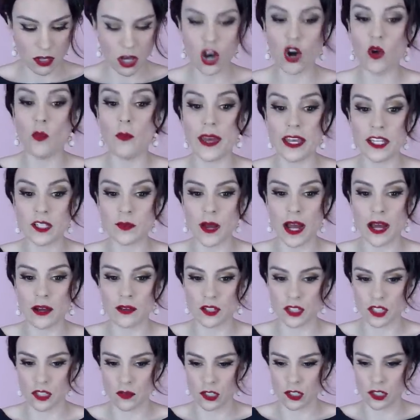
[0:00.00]
Oh, Baked
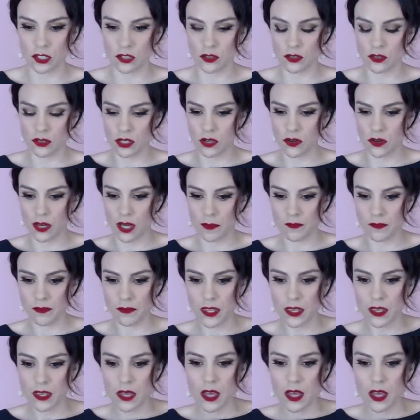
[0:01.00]
Brown is the one you use. Okay.